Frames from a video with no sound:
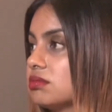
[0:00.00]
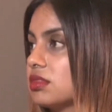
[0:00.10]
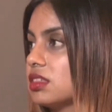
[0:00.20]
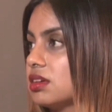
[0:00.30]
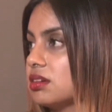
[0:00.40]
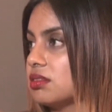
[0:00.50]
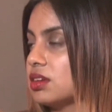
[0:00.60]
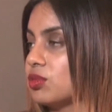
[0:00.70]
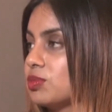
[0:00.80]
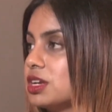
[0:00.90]
the,
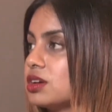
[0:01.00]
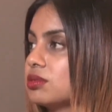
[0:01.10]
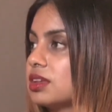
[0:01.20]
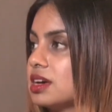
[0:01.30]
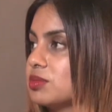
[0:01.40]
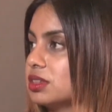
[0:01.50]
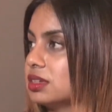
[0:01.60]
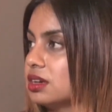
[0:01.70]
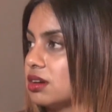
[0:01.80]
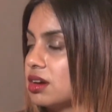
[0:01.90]
there would be no
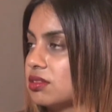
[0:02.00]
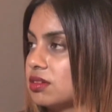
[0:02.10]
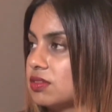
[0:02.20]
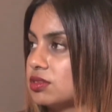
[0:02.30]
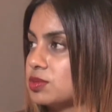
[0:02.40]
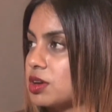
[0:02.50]
liability on either of those